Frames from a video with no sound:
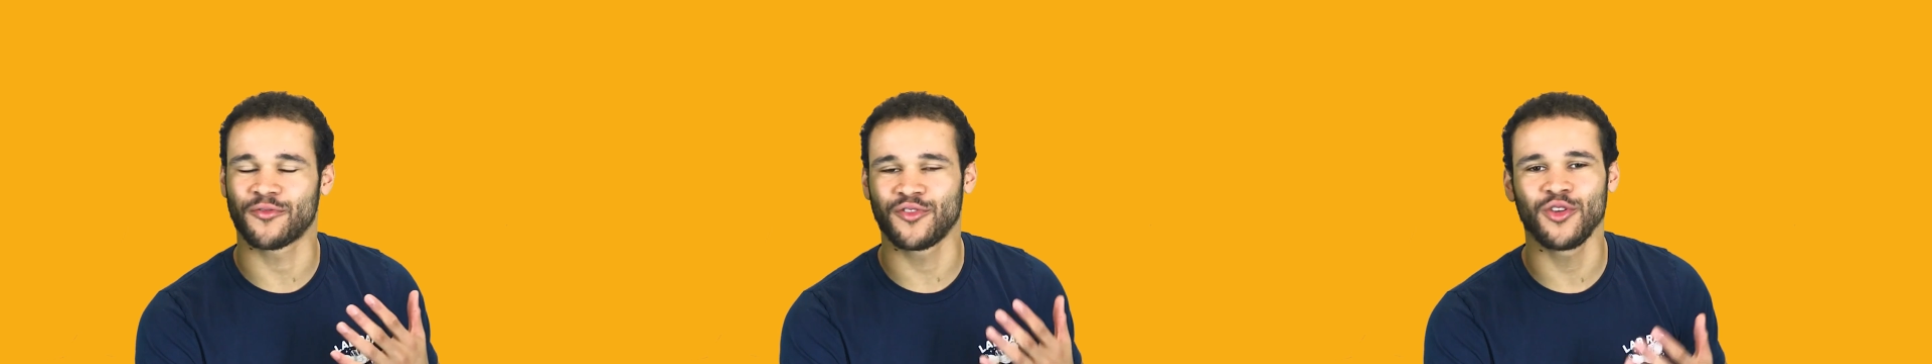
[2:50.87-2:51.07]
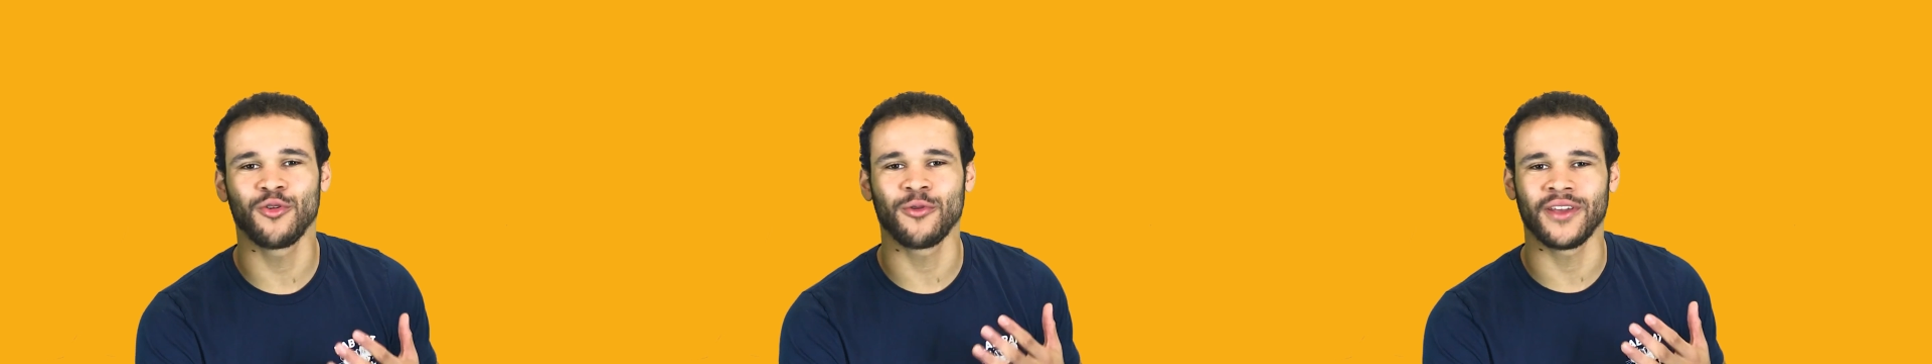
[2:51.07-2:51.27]

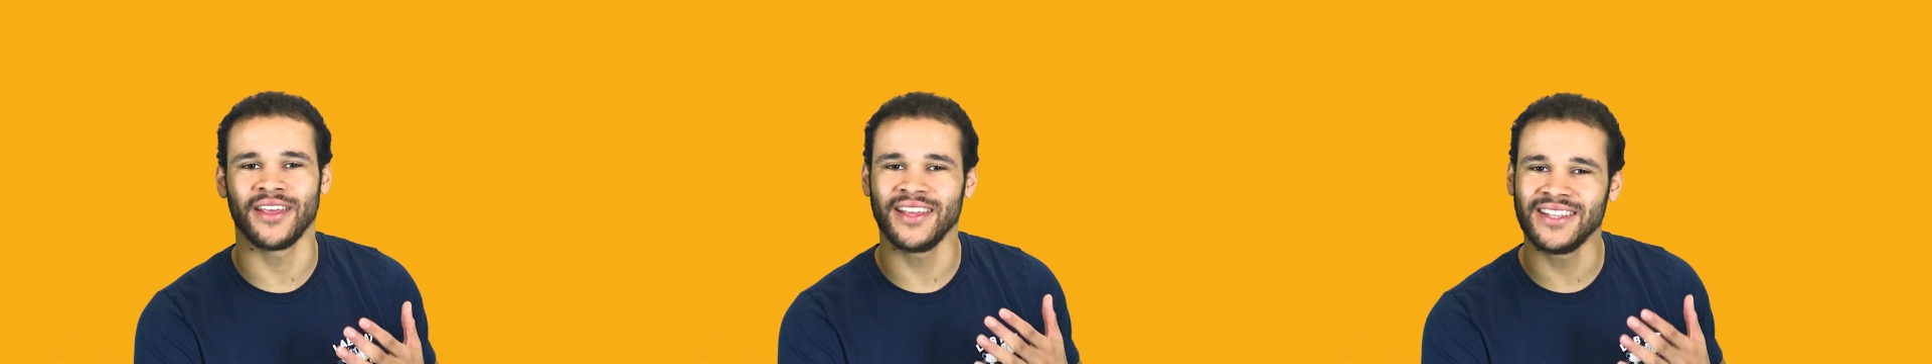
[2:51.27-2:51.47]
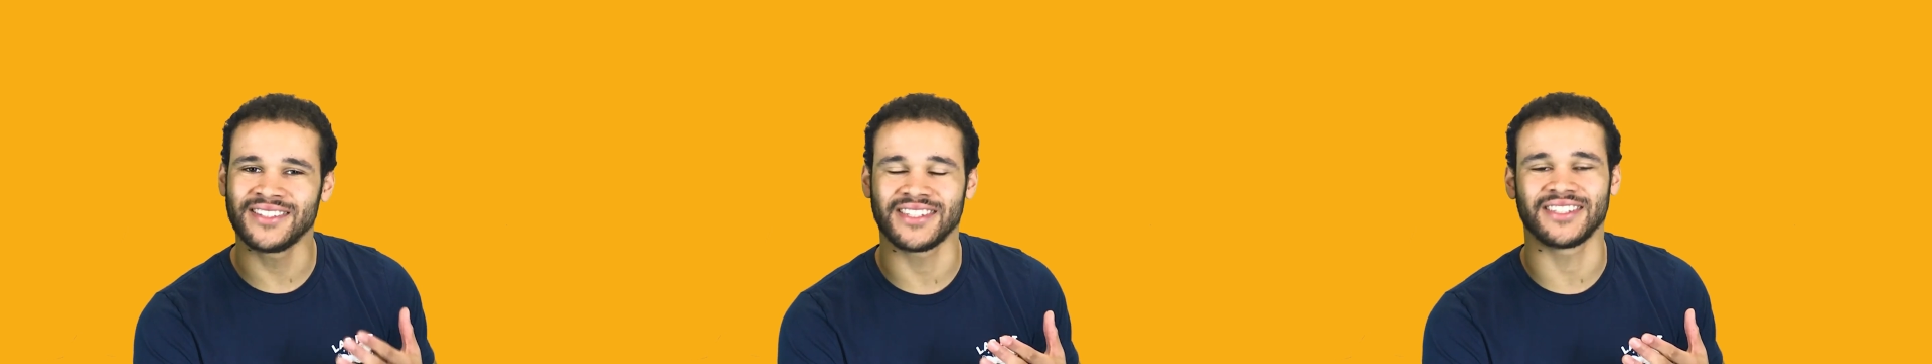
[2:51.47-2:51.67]
few
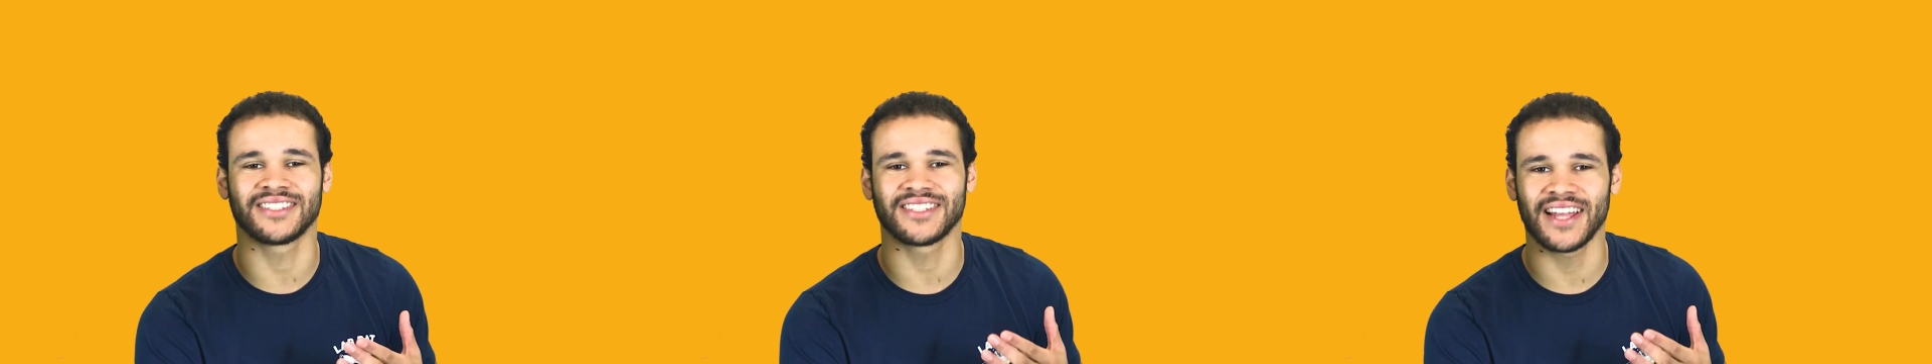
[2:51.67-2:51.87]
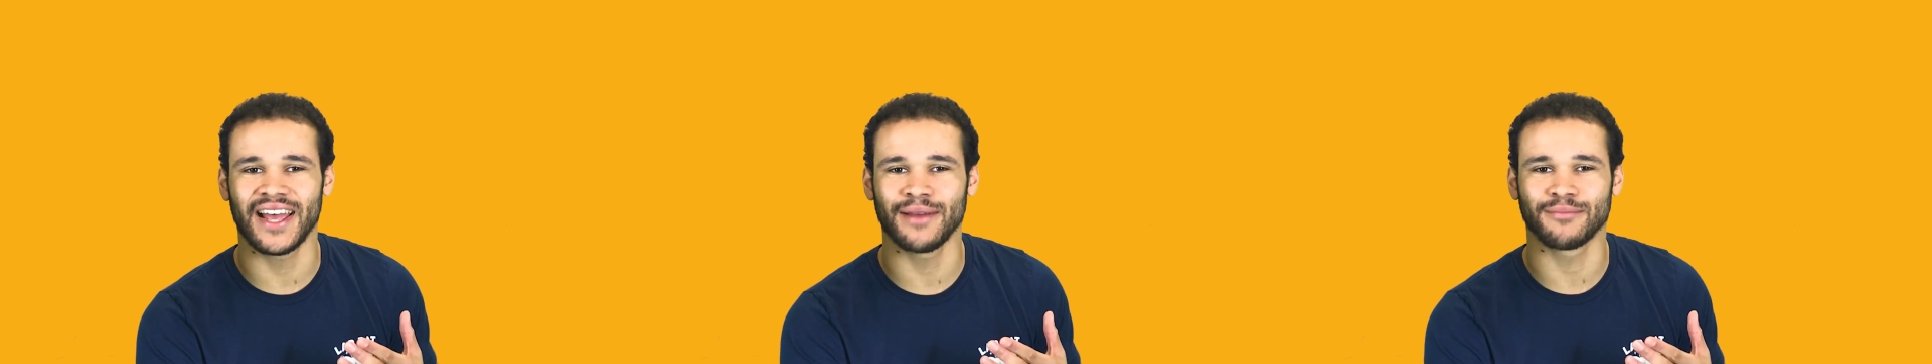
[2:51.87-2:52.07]
easy
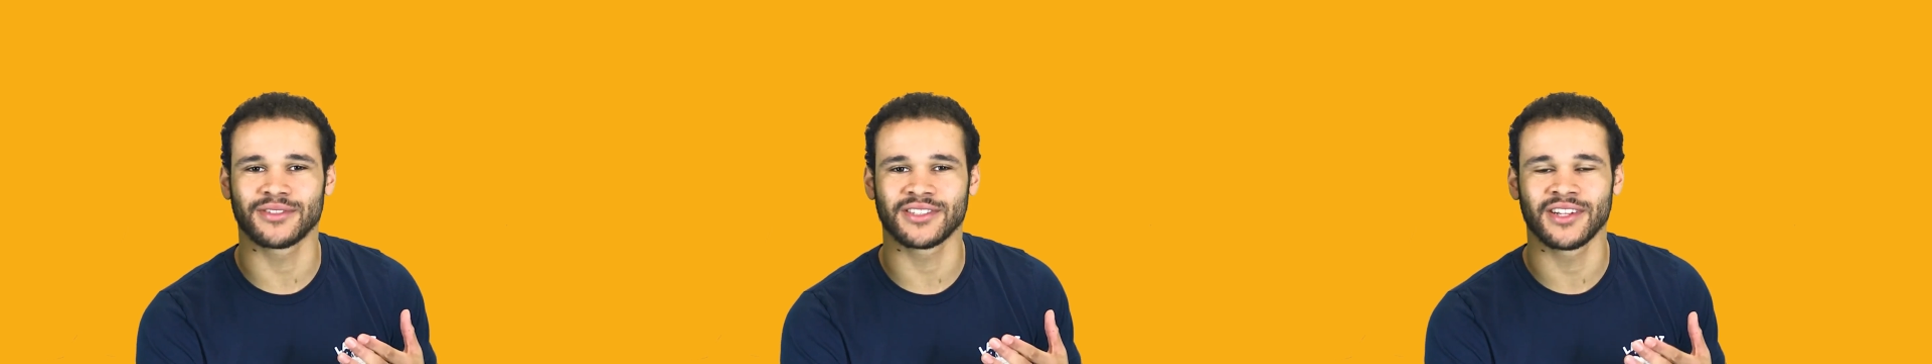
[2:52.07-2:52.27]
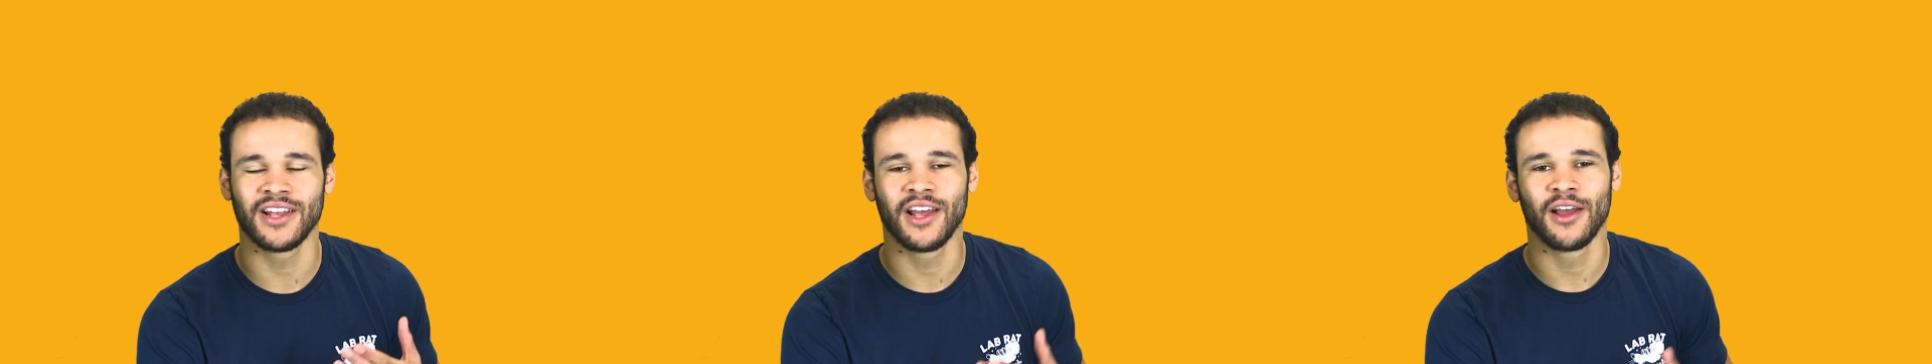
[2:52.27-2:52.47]

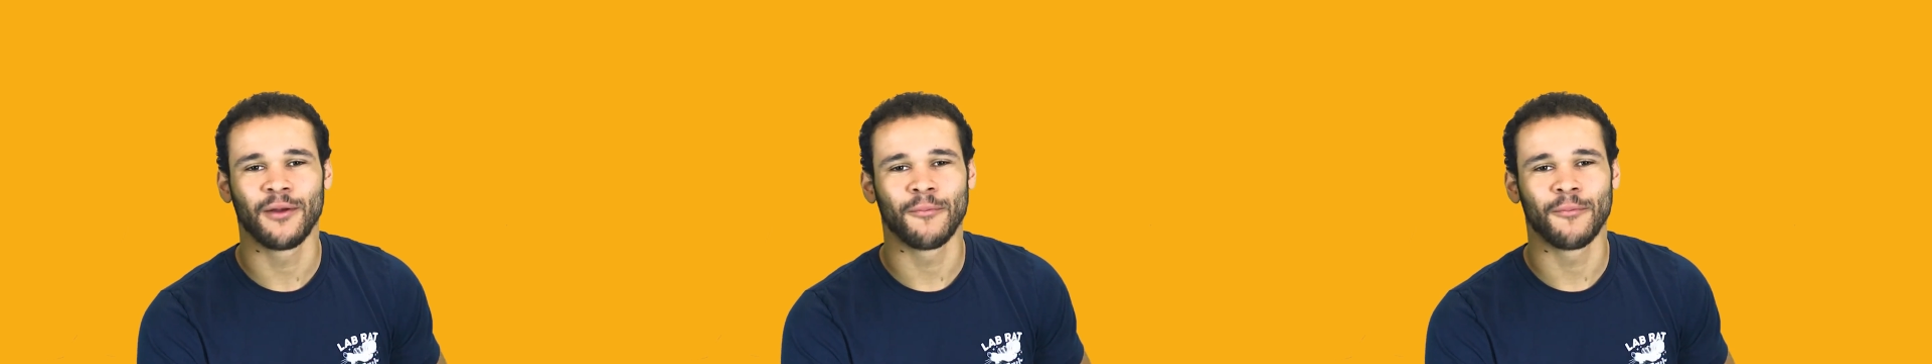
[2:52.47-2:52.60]
steps.